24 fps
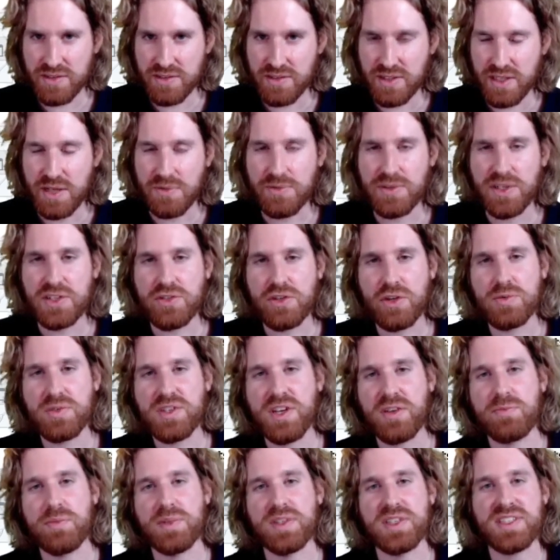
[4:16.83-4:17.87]
If these terms
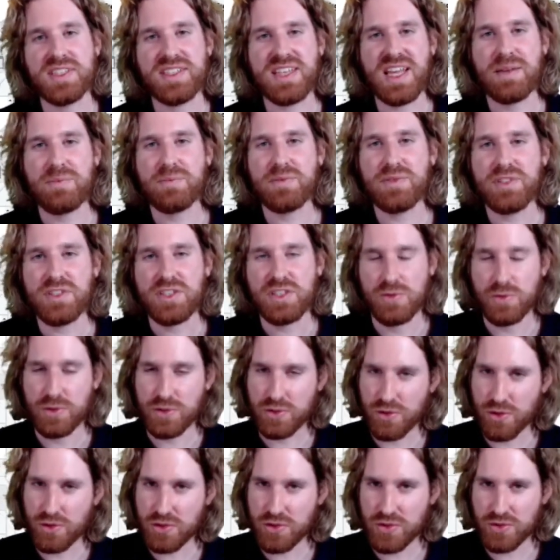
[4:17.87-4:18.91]
have been stemmed, you would
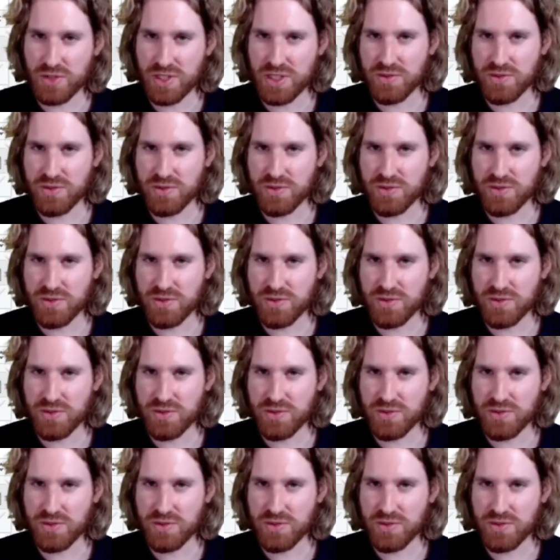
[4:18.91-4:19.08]
also need